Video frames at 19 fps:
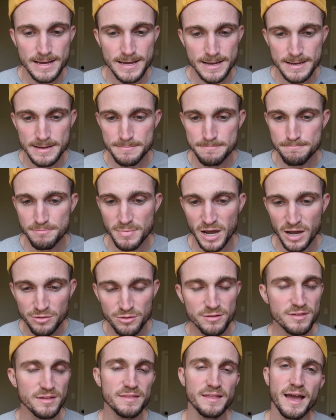Other
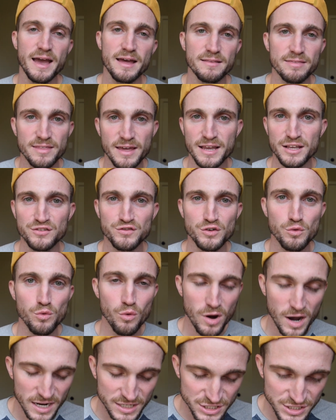than that, thanks for
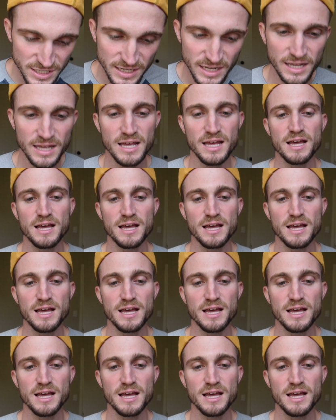watching.